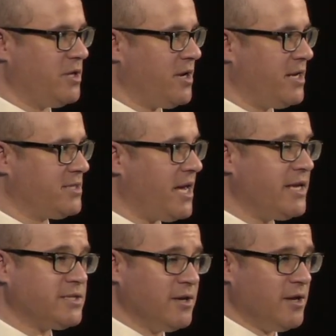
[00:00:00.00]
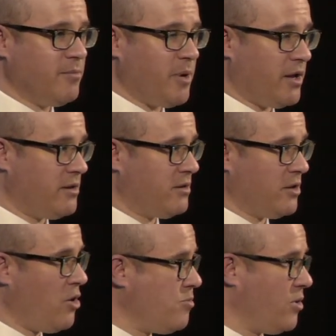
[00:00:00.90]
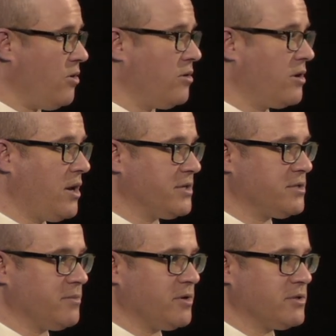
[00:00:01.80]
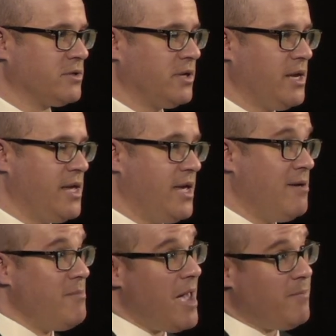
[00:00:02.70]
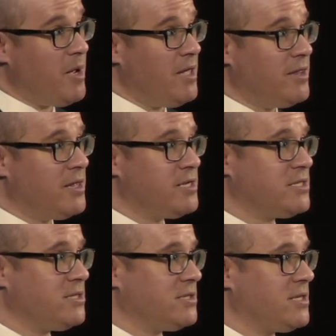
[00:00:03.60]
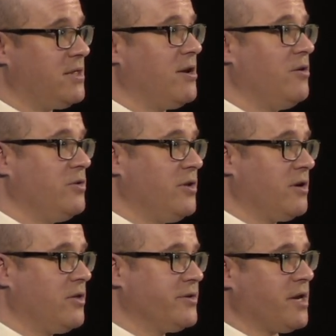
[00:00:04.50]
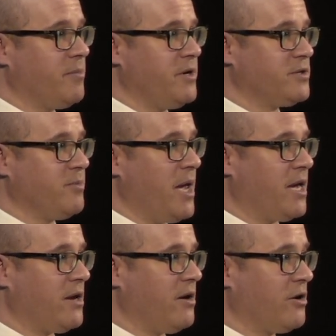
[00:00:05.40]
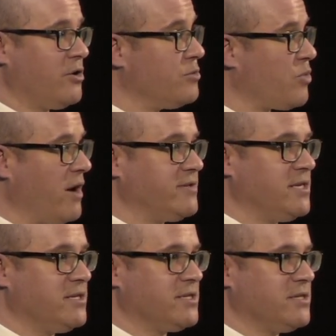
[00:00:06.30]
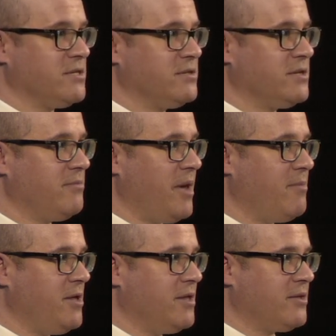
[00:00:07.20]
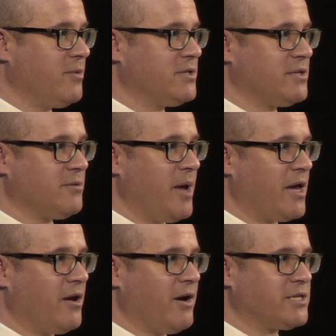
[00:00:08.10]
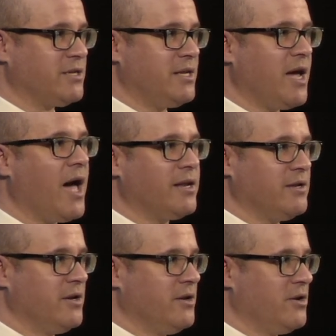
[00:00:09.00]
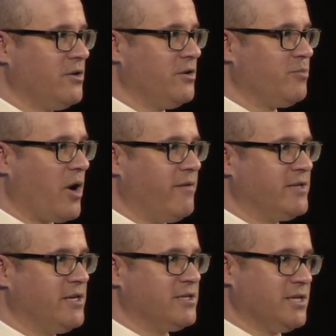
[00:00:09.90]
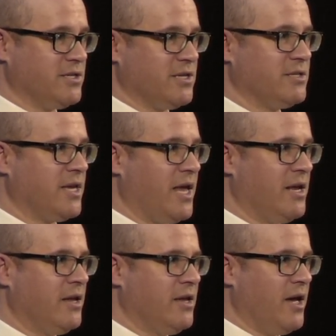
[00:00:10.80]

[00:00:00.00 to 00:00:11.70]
in the United States, but global customers. It may be that the decisions that those companies are making are good privacy decisions. It may be that the ones that they're making are actually not good privacy decisions. And